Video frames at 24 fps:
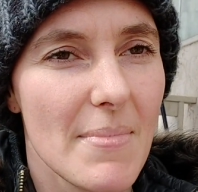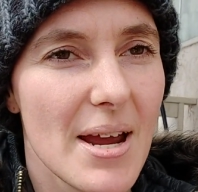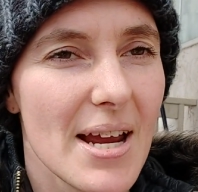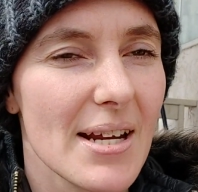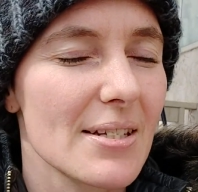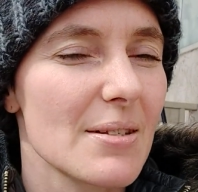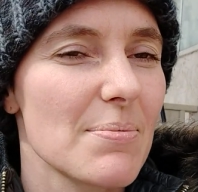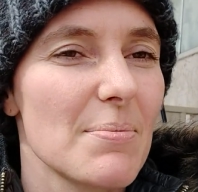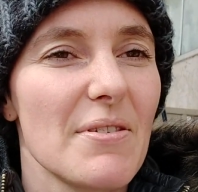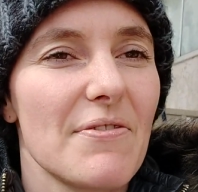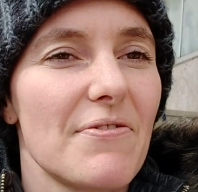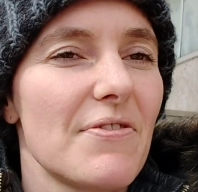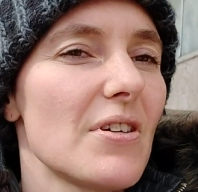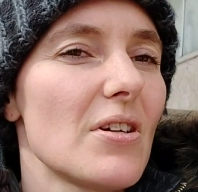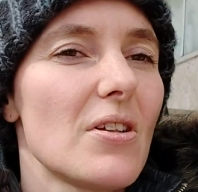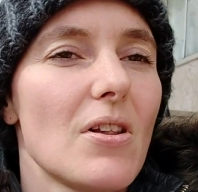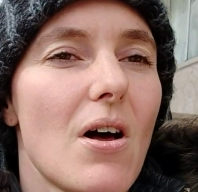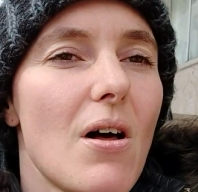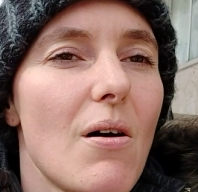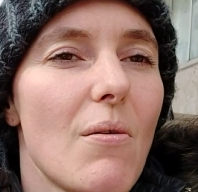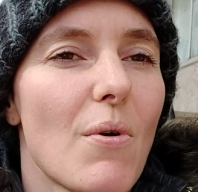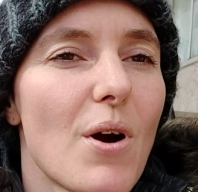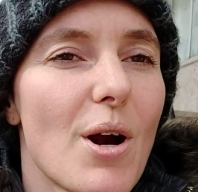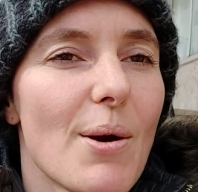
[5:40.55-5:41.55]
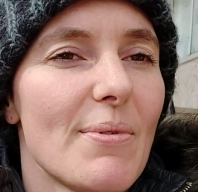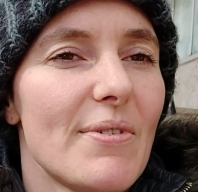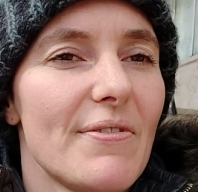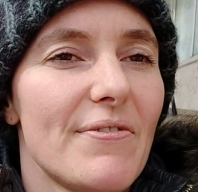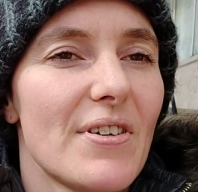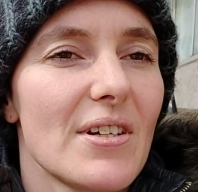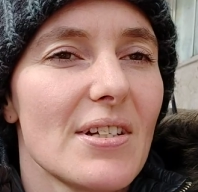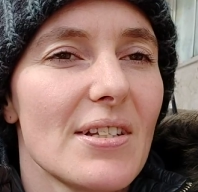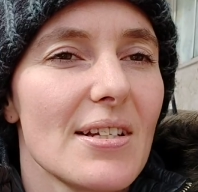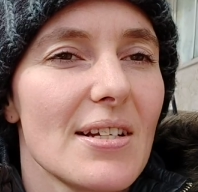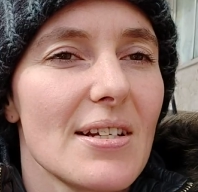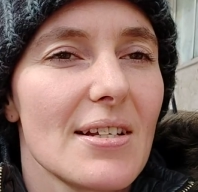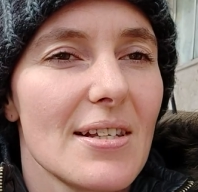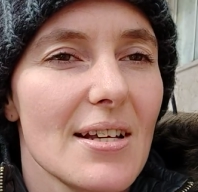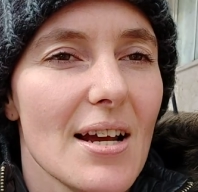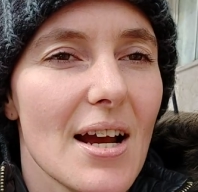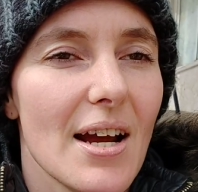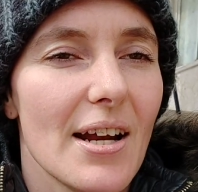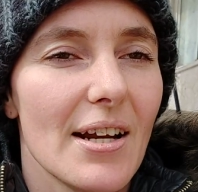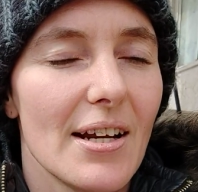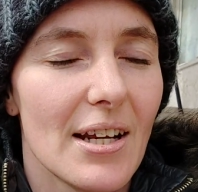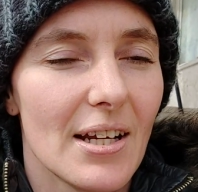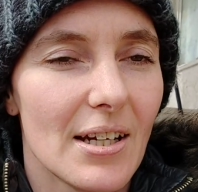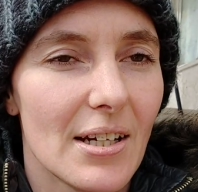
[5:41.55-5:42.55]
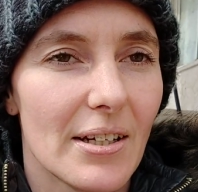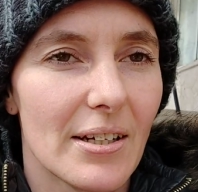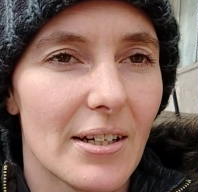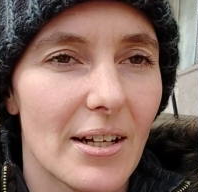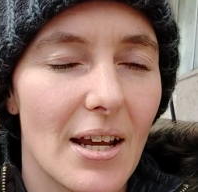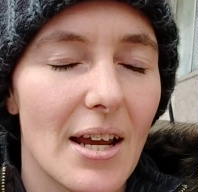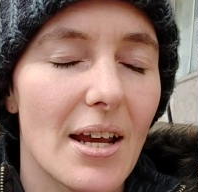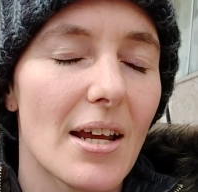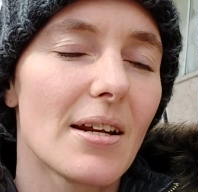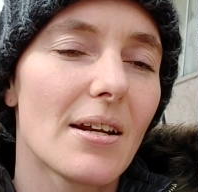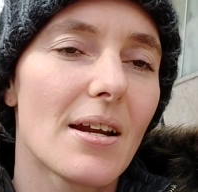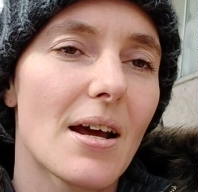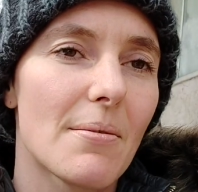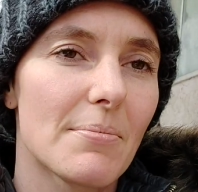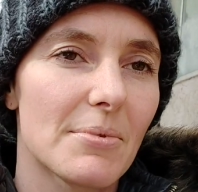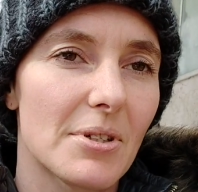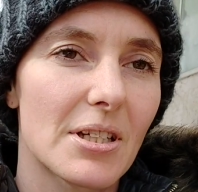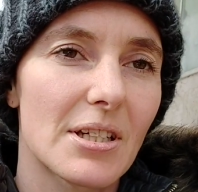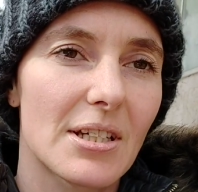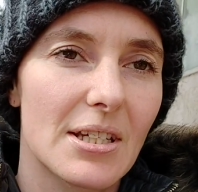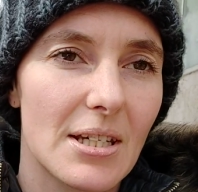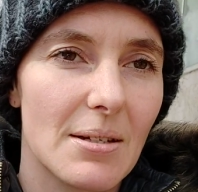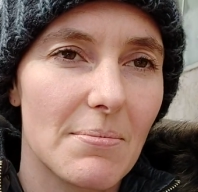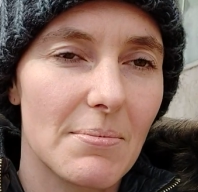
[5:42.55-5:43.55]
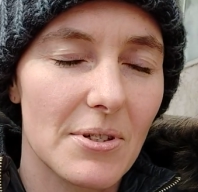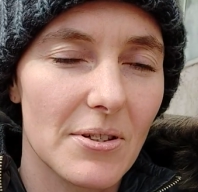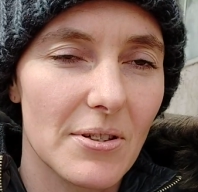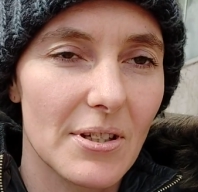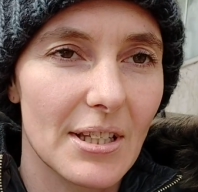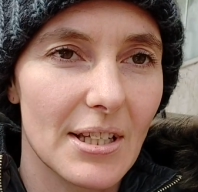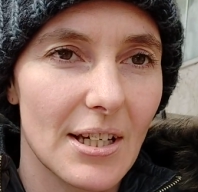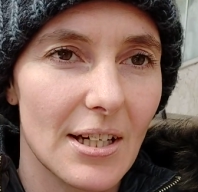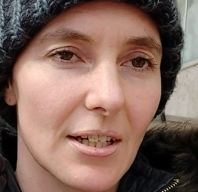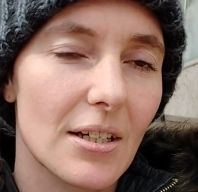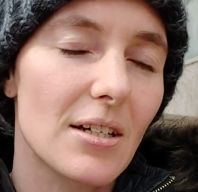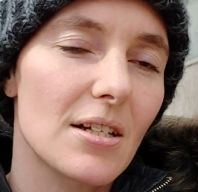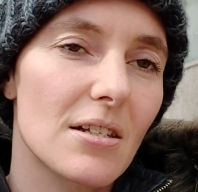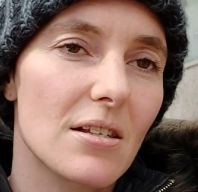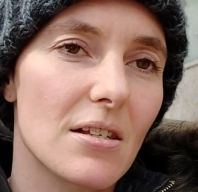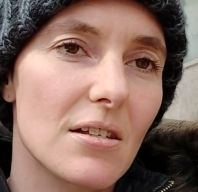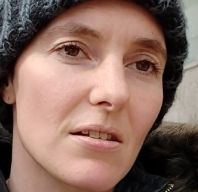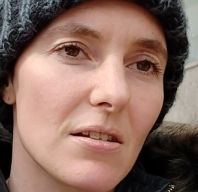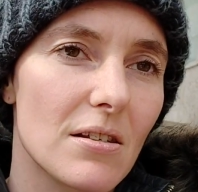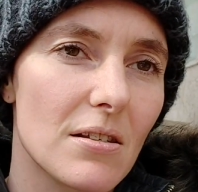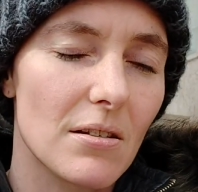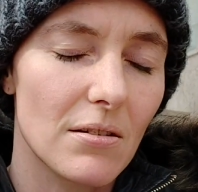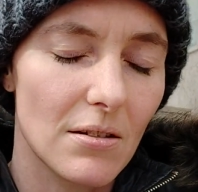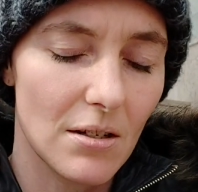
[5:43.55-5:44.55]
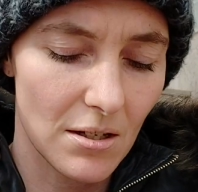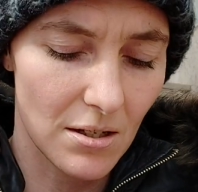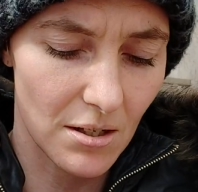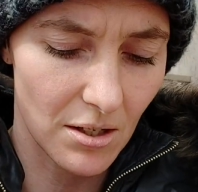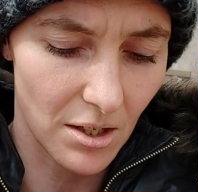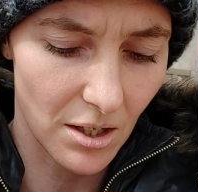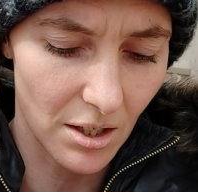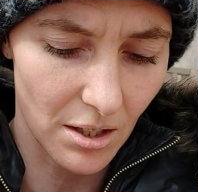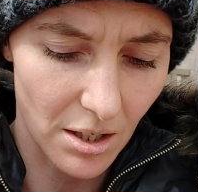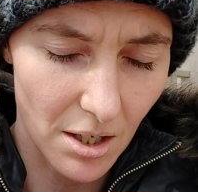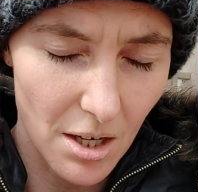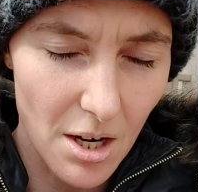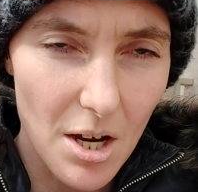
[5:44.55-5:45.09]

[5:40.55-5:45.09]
makes me feel all warm and fuzzy inside, and I'm going to keep doing that because it's good.